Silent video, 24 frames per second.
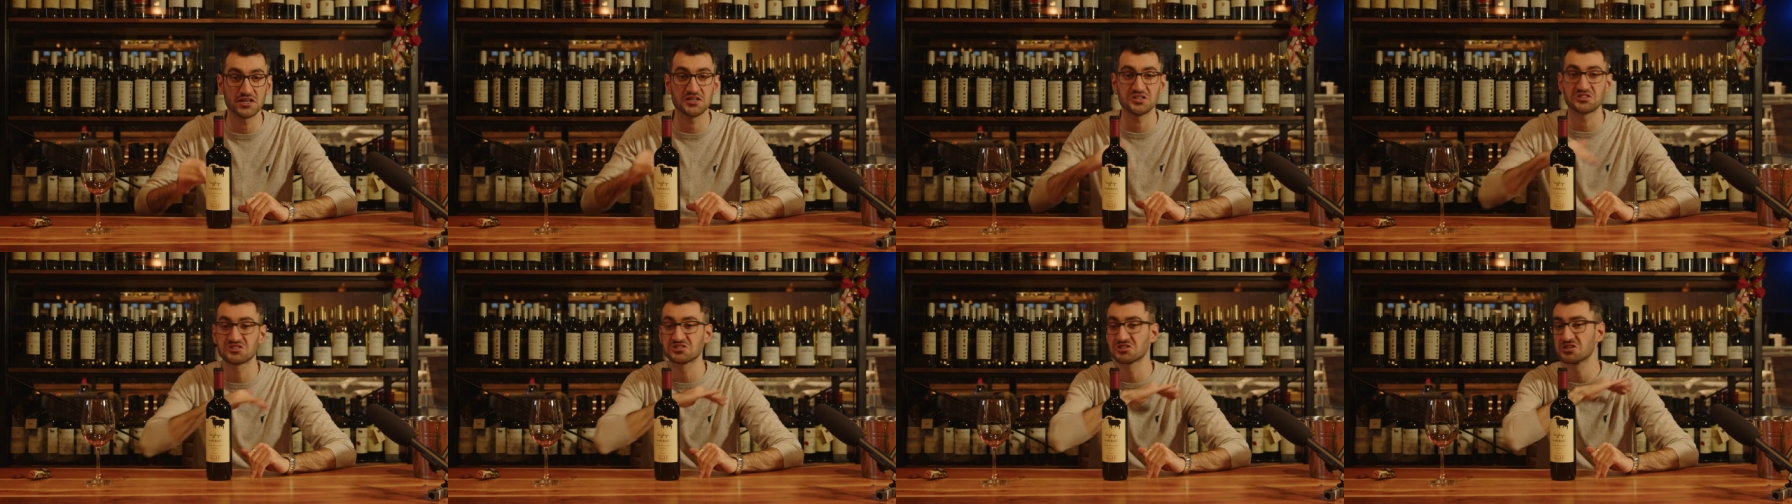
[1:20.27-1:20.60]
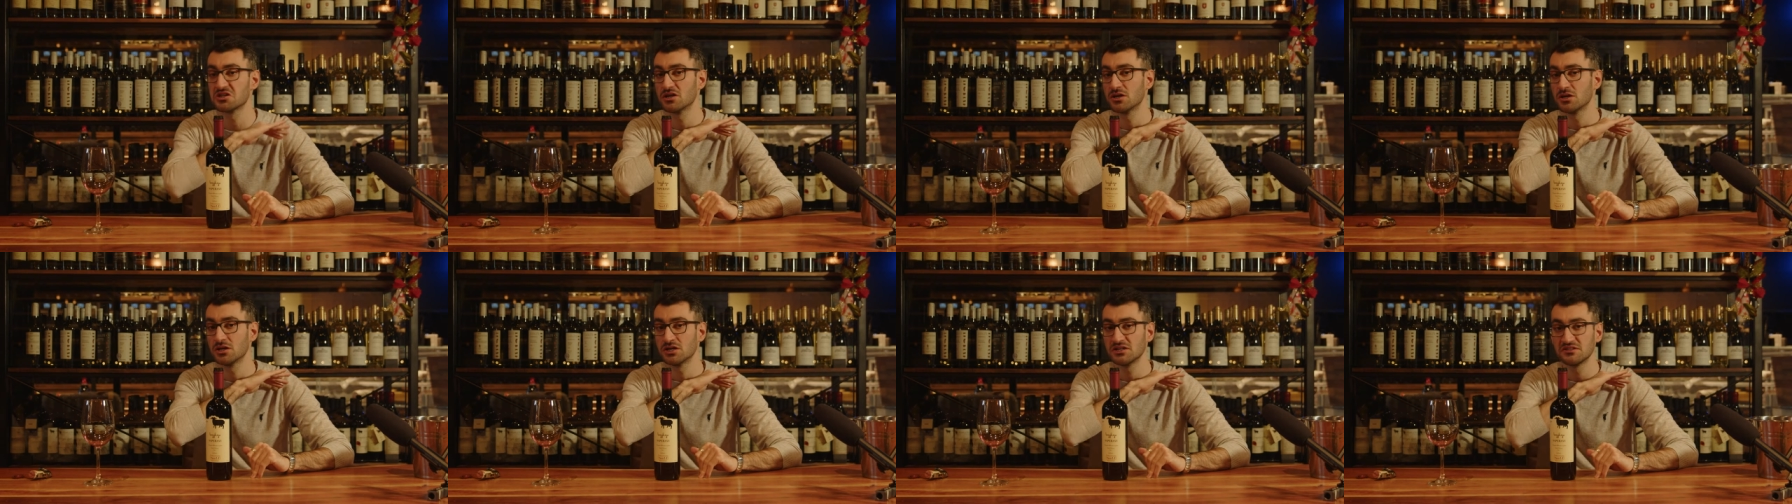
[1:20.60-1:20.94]
It's
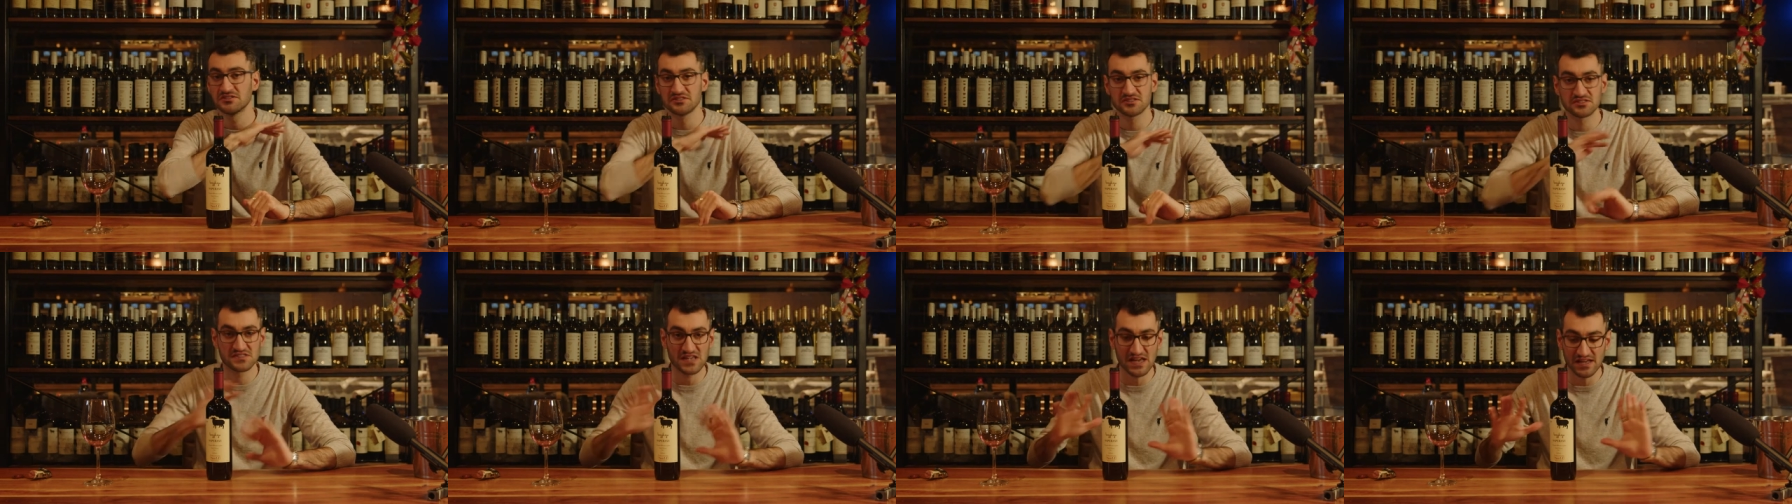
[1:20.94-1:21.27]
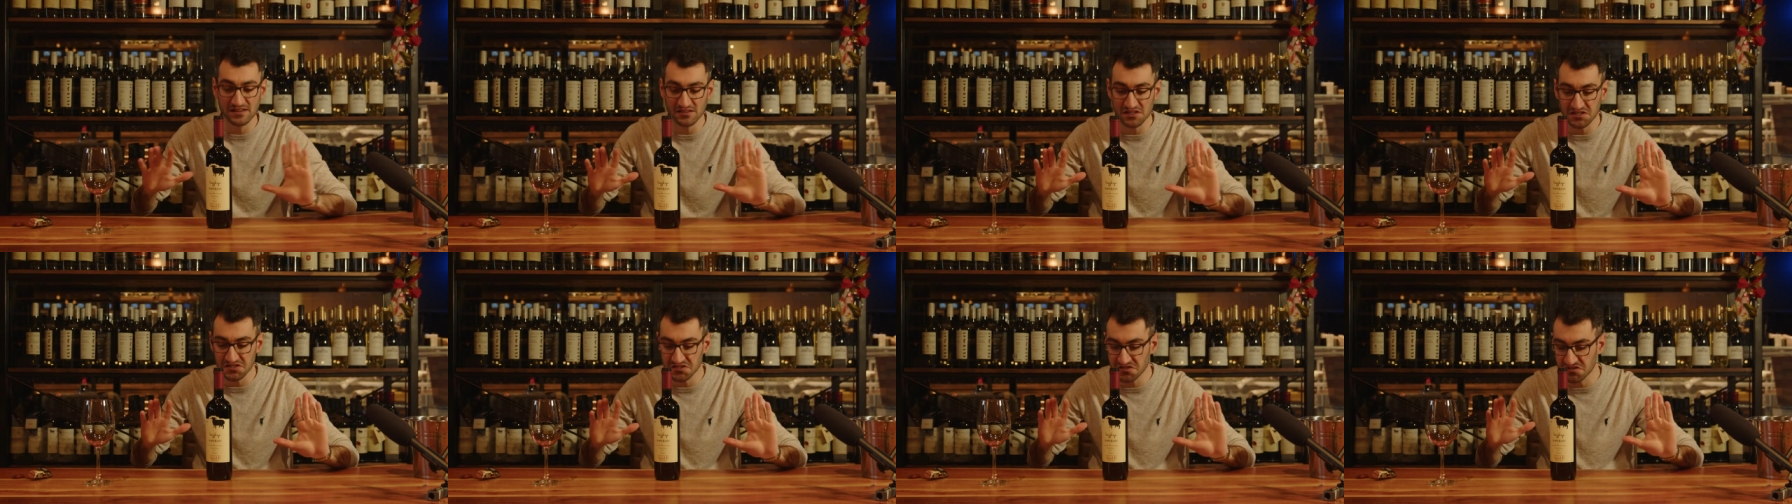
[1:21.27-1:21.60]

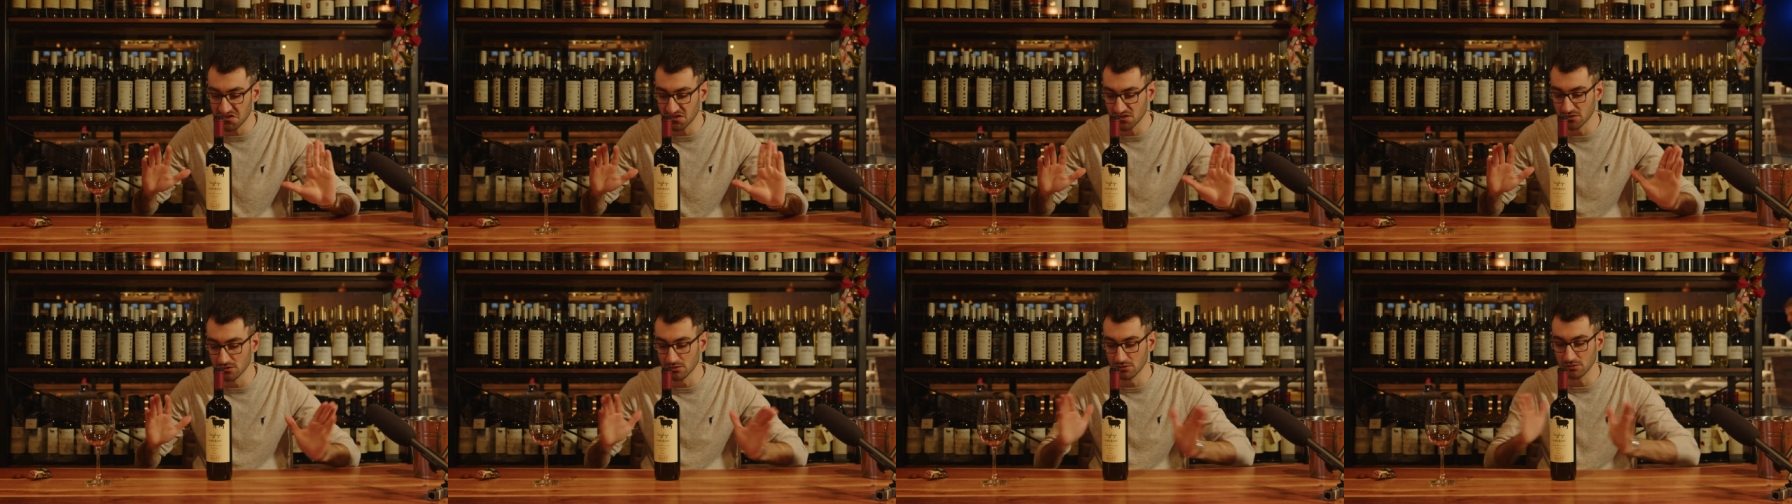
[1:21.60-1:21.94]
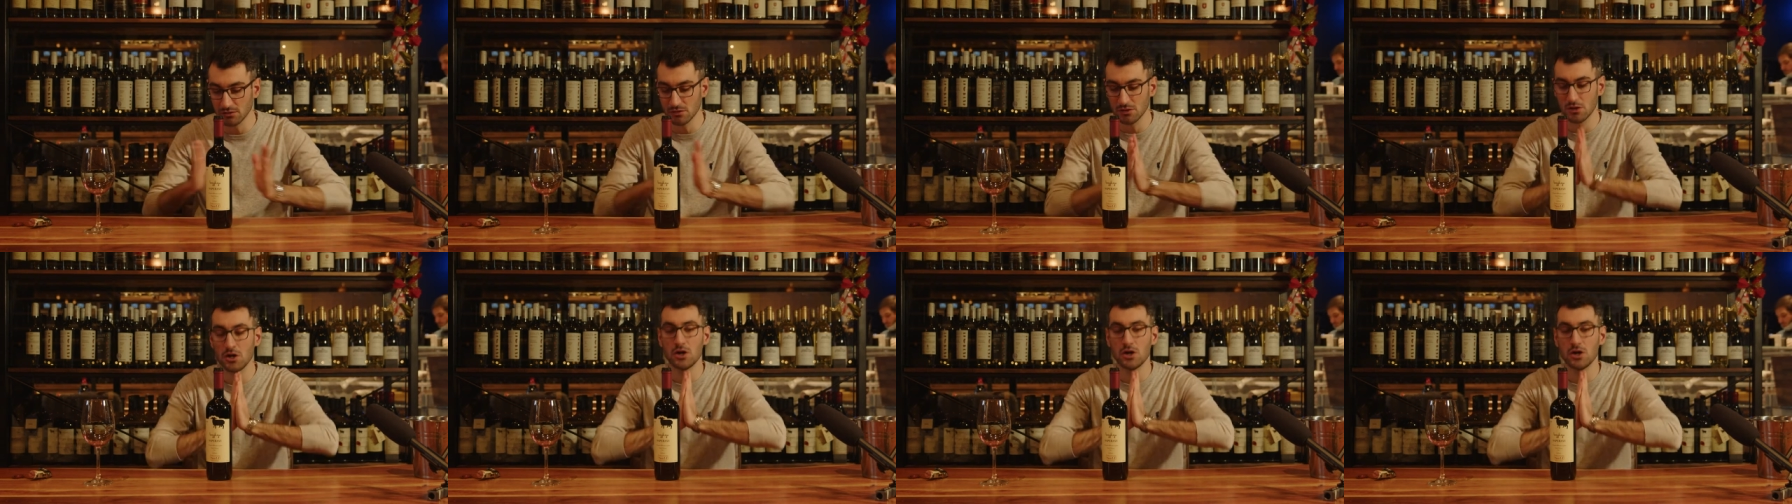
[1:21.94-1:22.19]
stainless steel,